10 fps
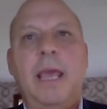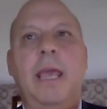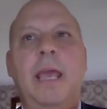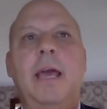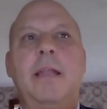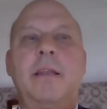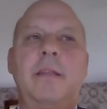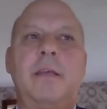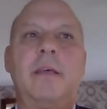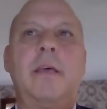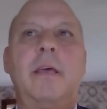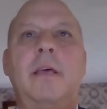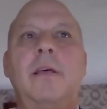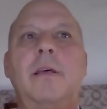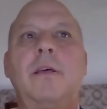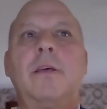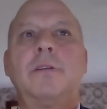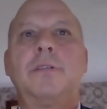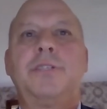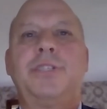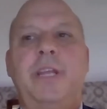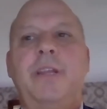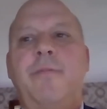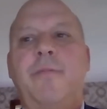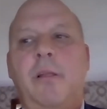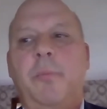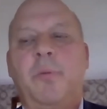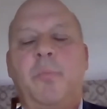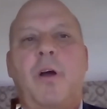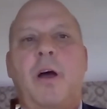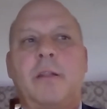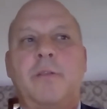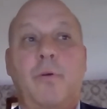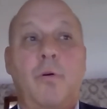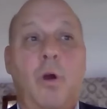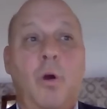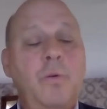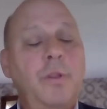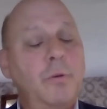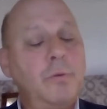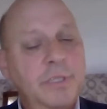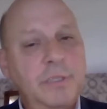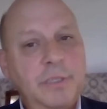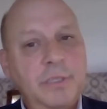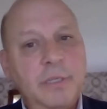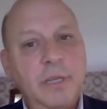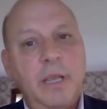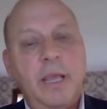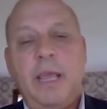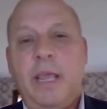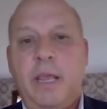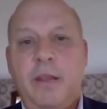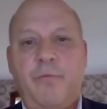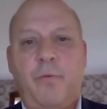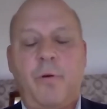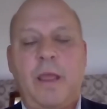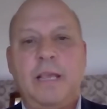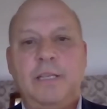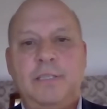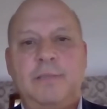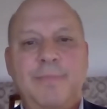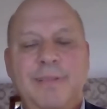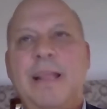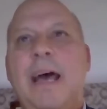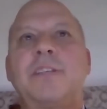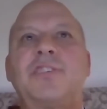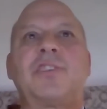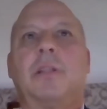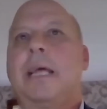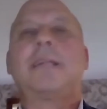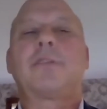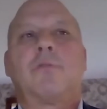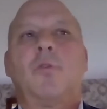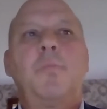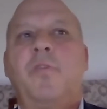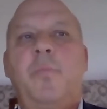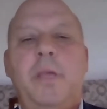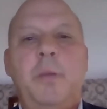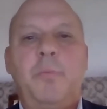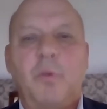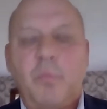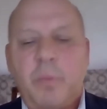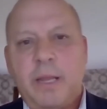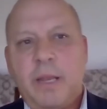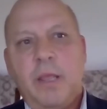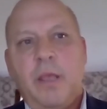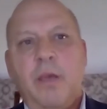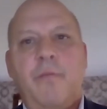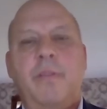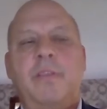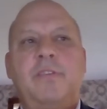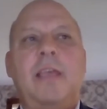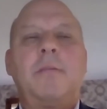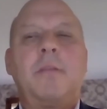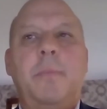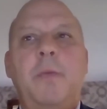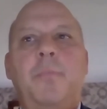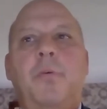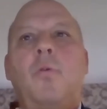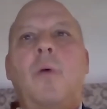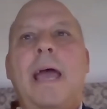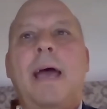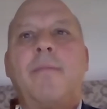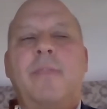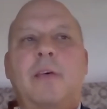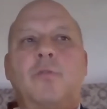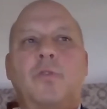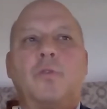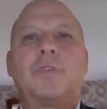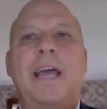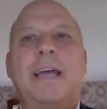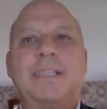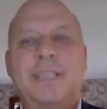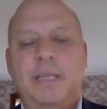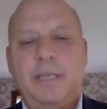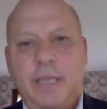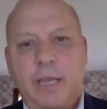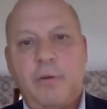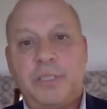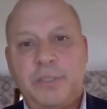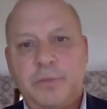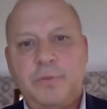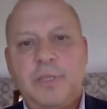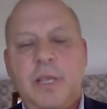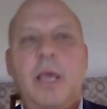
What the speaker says: And she developed the product for her own usage and for not a select group of people, but for the people who have those kind of skincare issues.